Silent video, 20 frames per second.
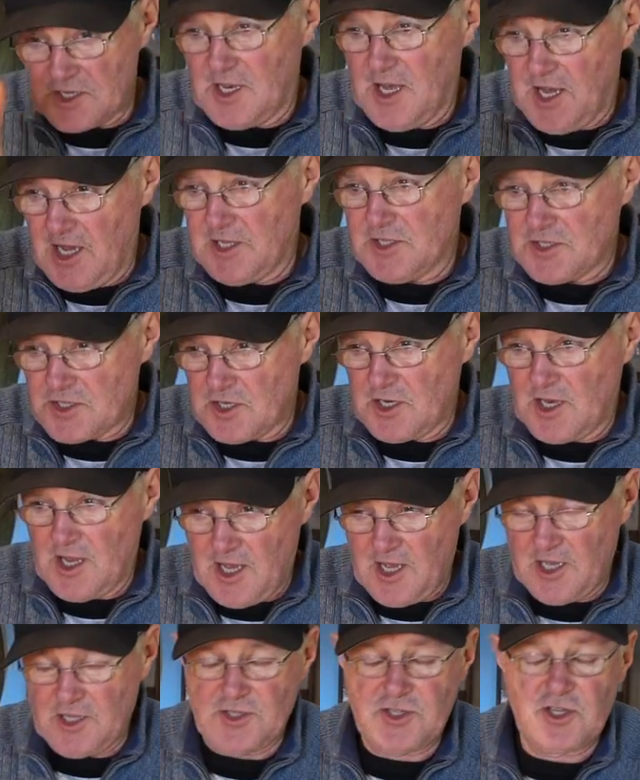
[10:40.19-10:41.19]
lanes and
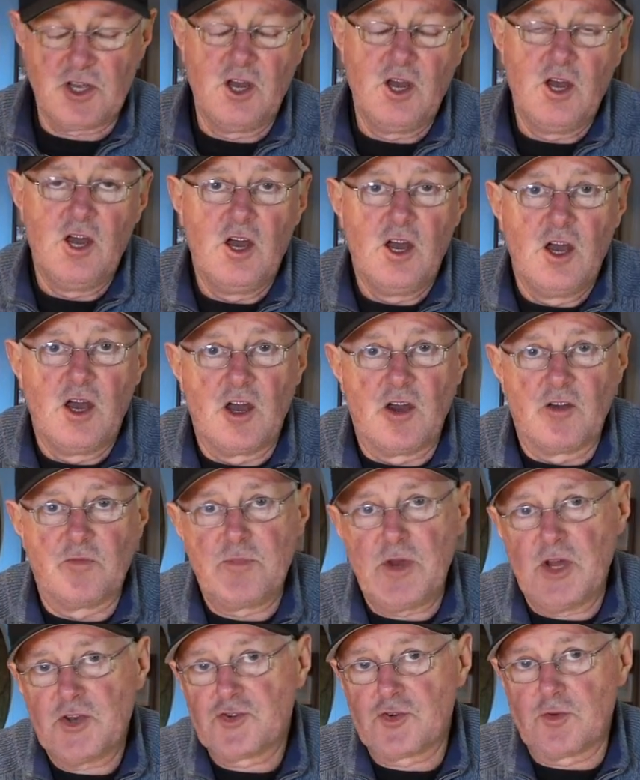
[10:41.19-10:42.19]
lanes of
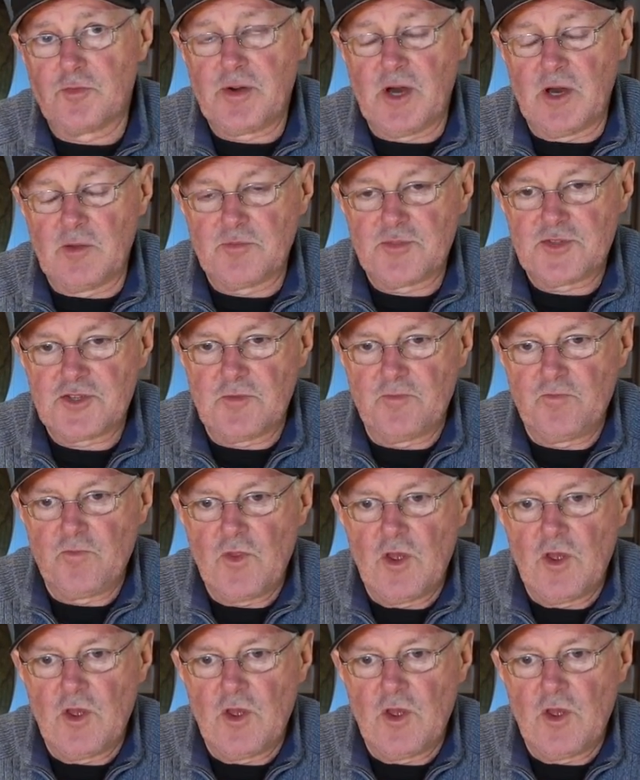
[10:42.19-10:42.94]
petrol pumps.